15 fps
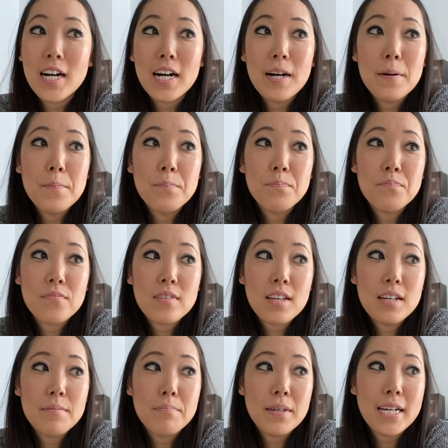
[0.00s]
Um,
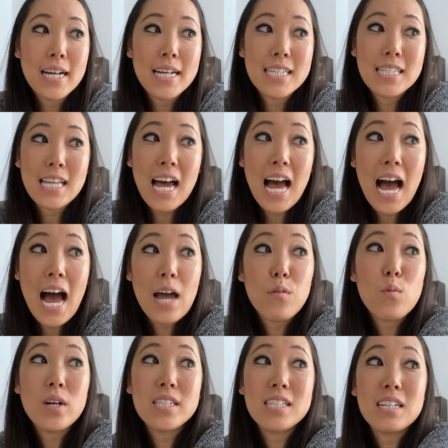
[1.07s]
because I
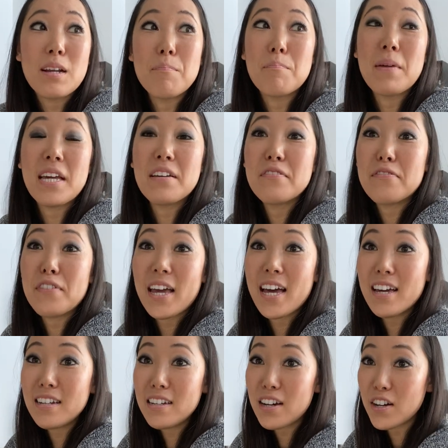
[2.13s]
wasn't a big
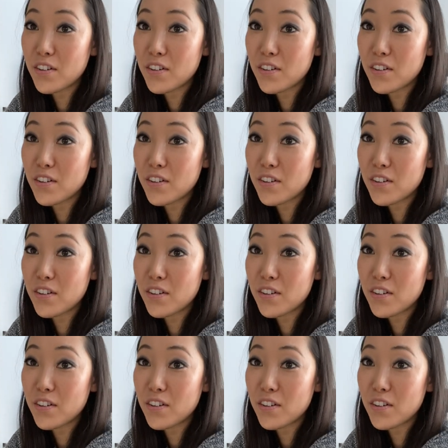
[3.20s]
fan